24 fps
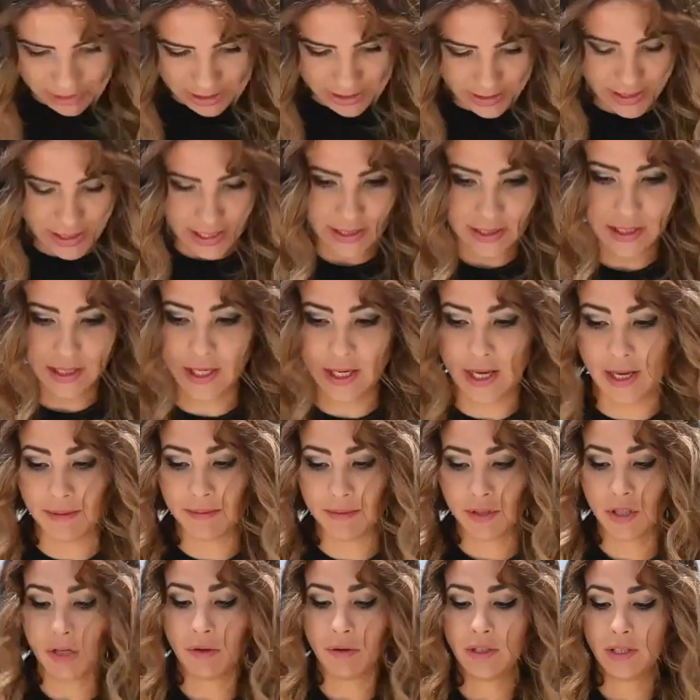by 19, yeah,
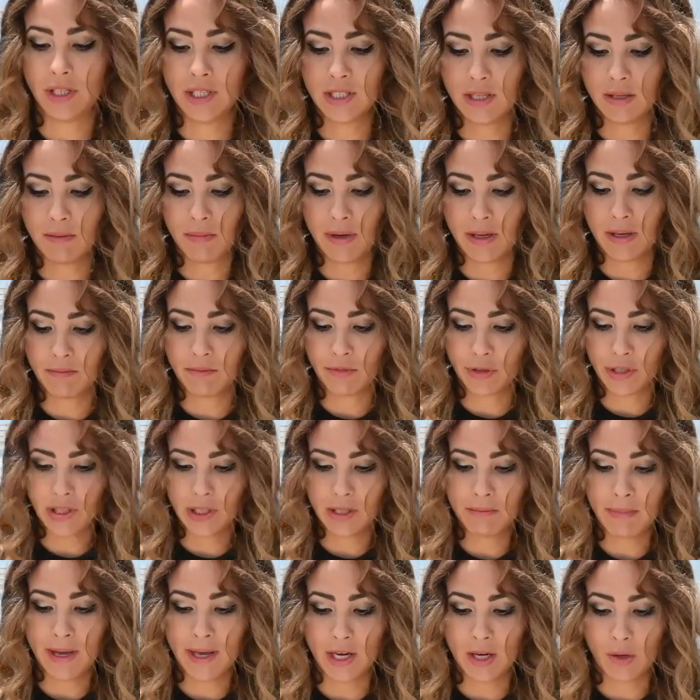so it doesn't
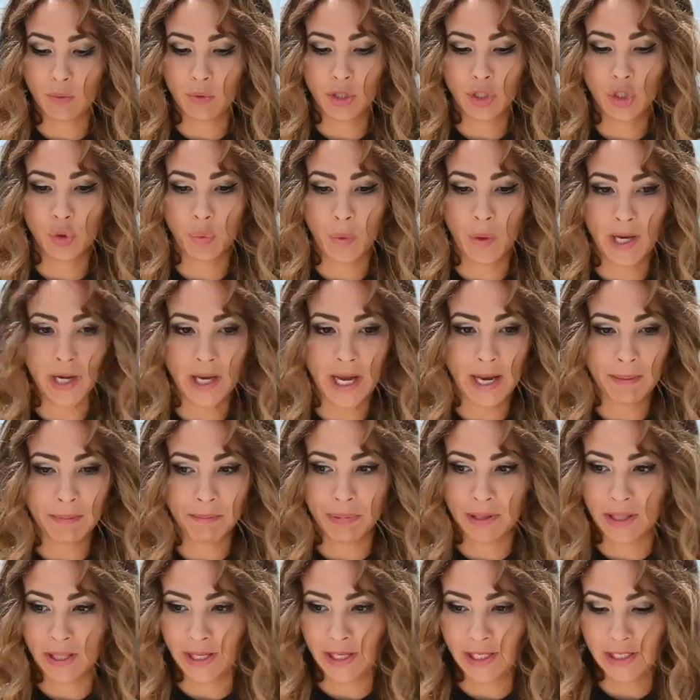really matter which way I
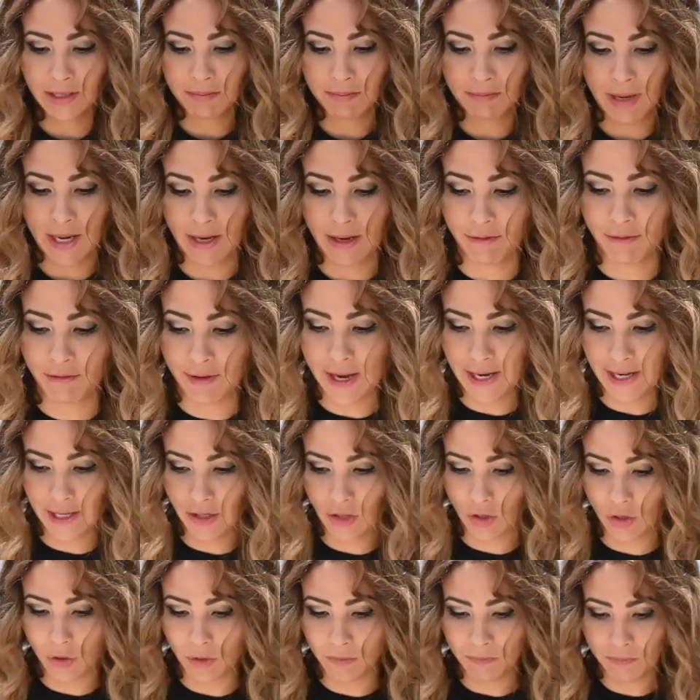place my
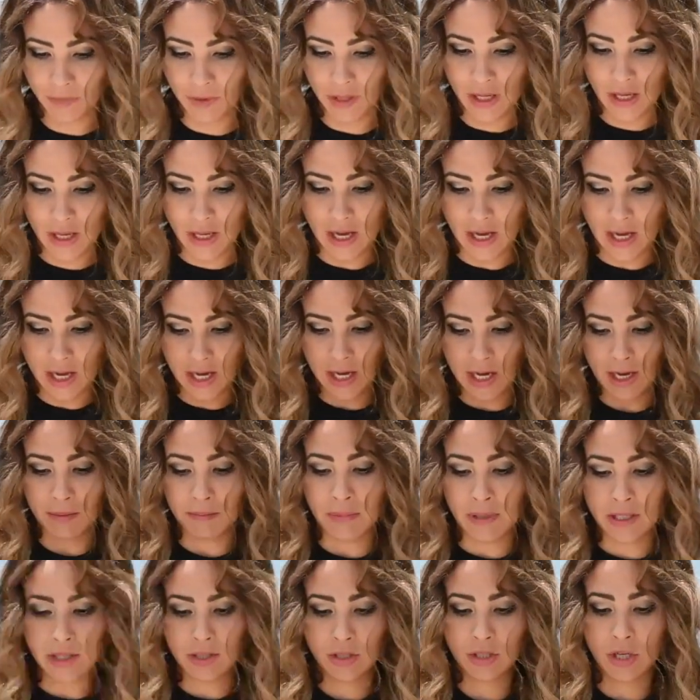vinyl.
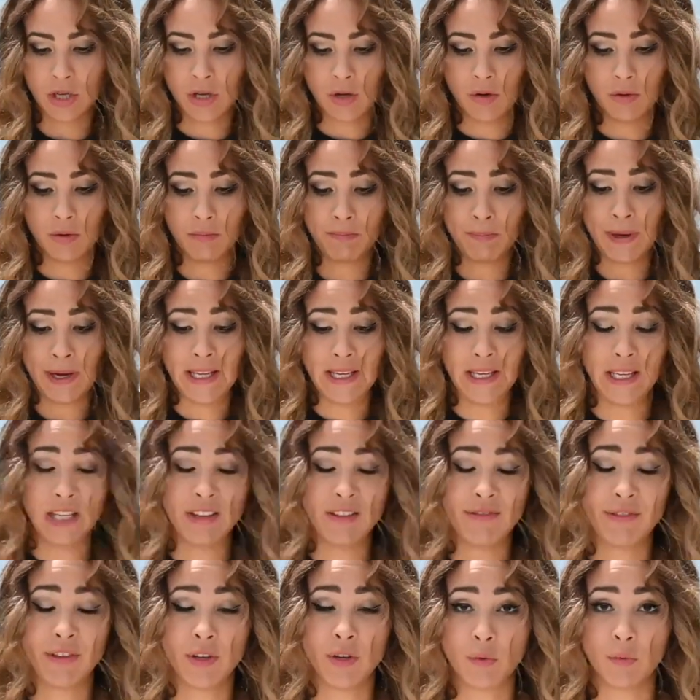But
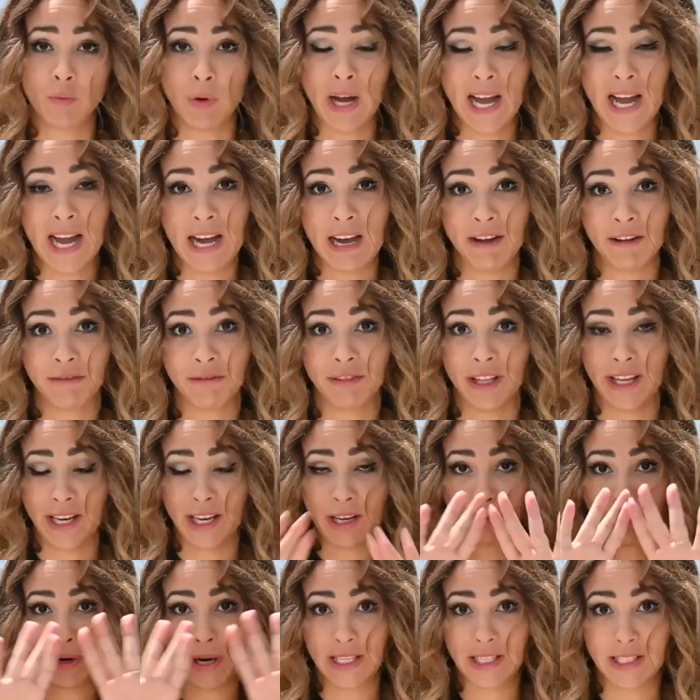if you have like
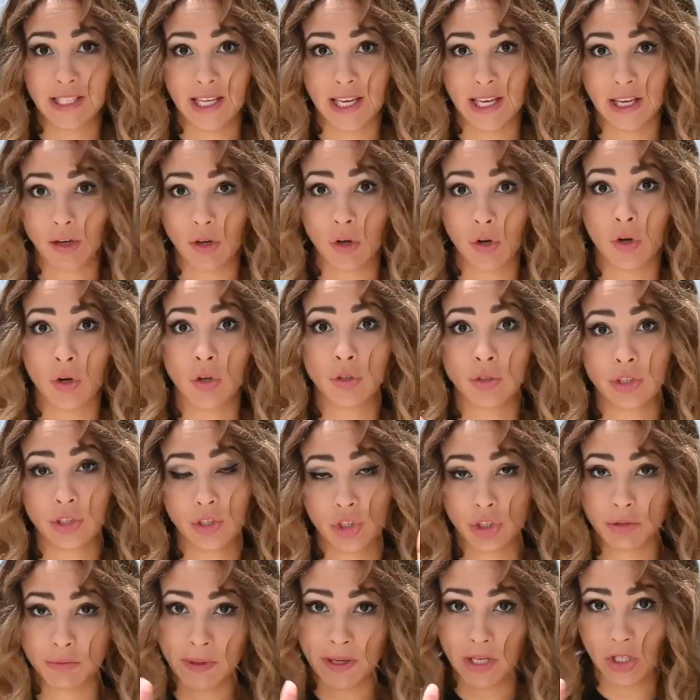a rectangle,
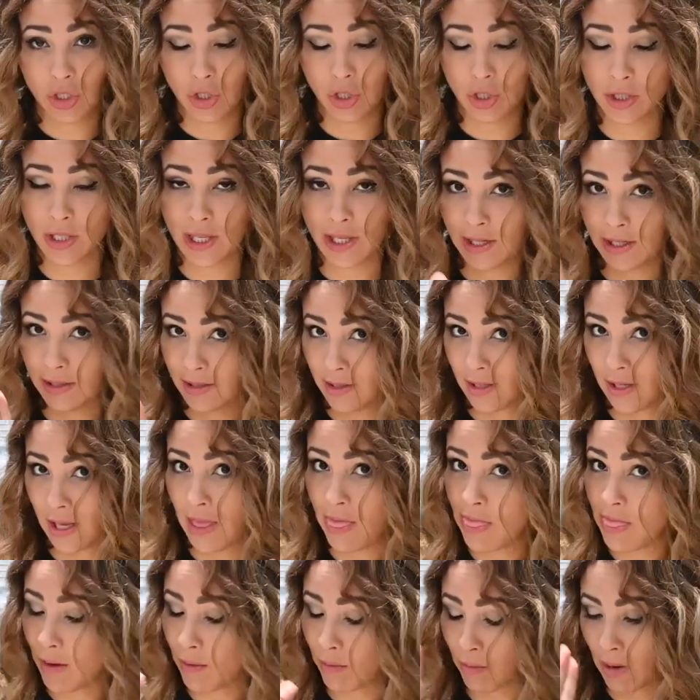just make sure that it's
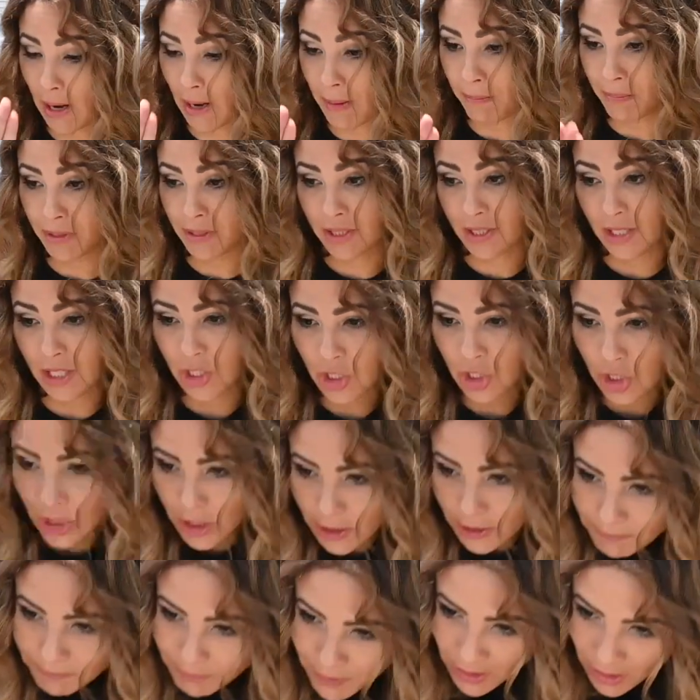in the right
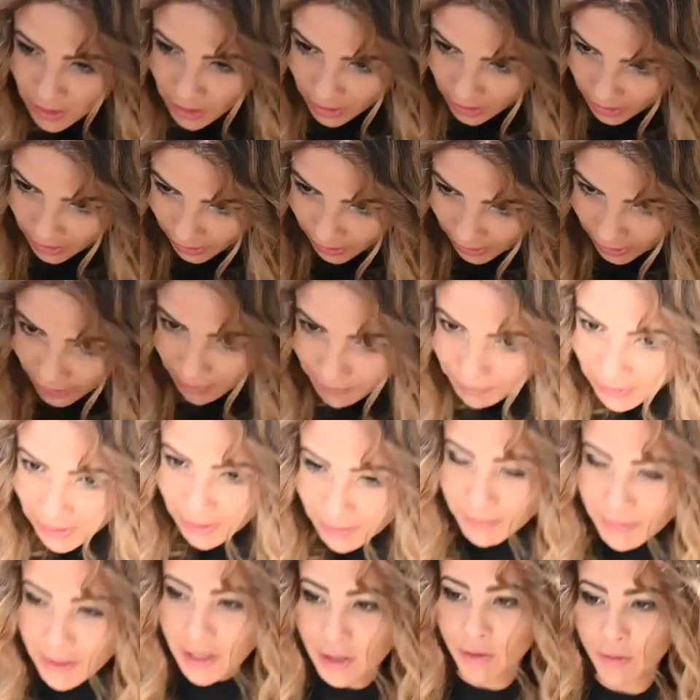position. And
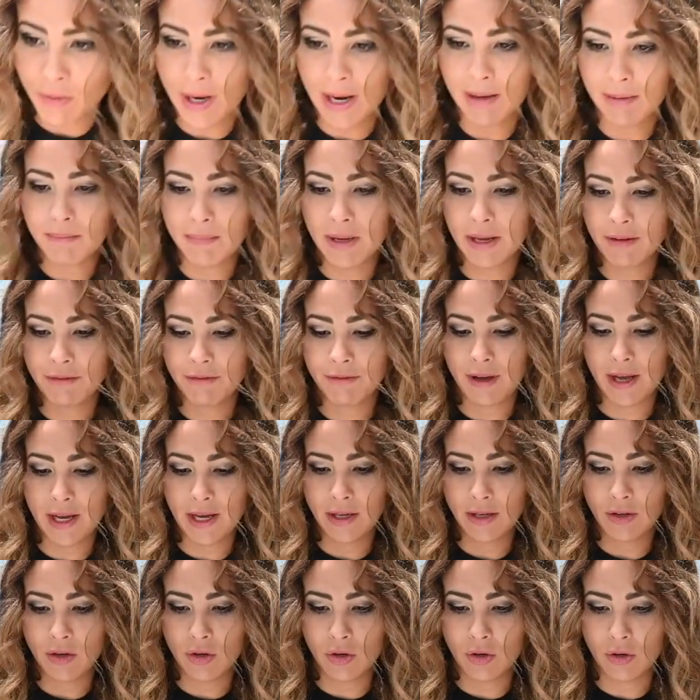I'm gonna grab my
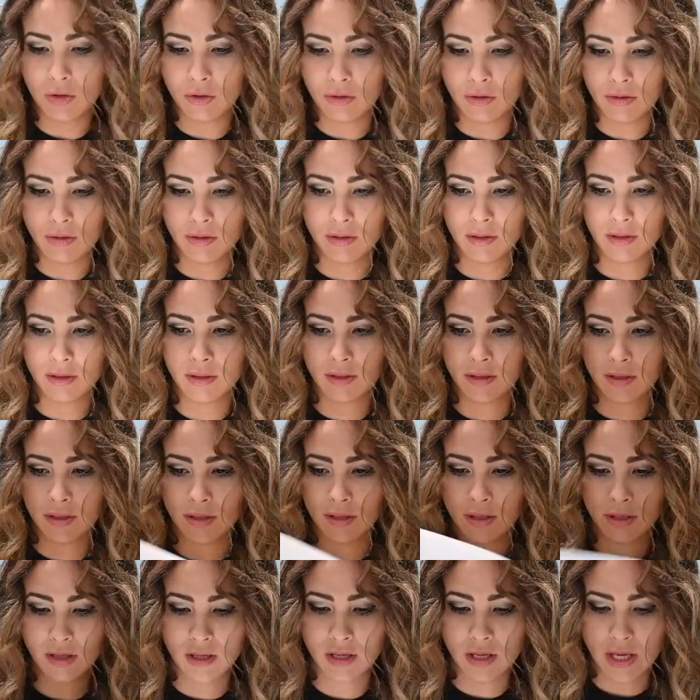vinyl
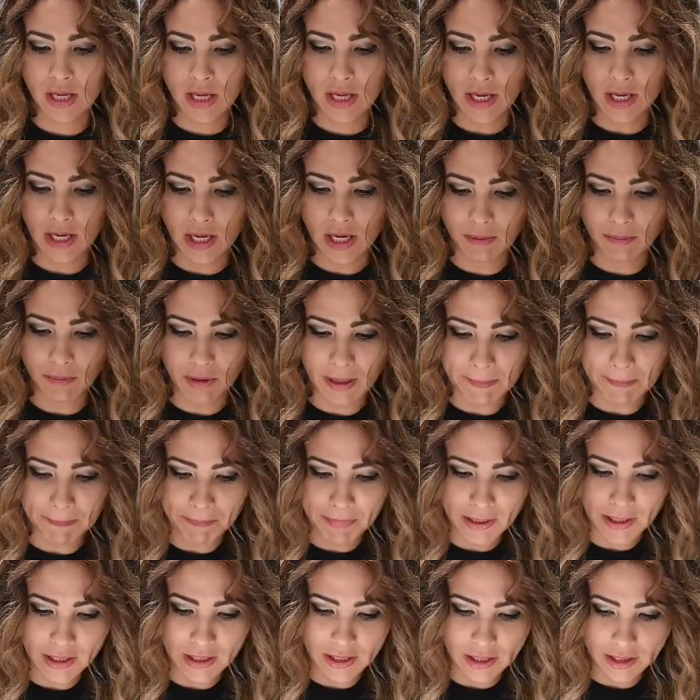and I'm gonna
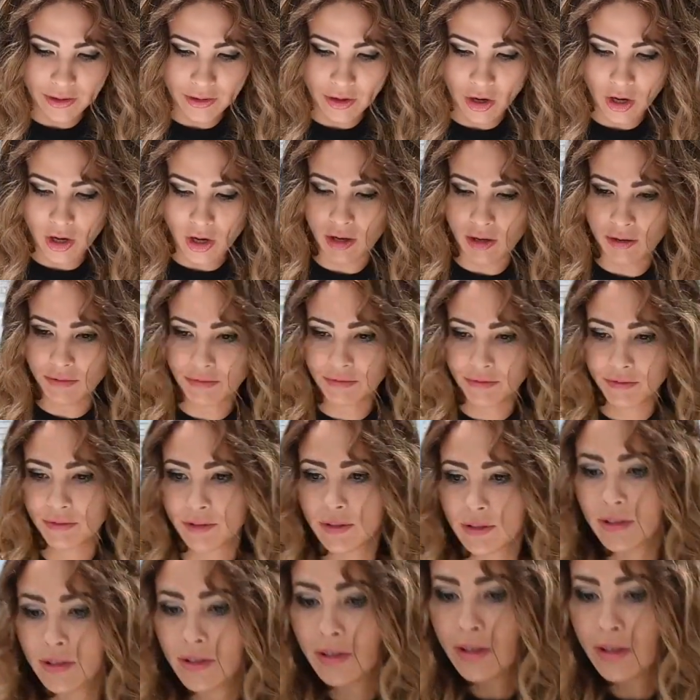peel it off.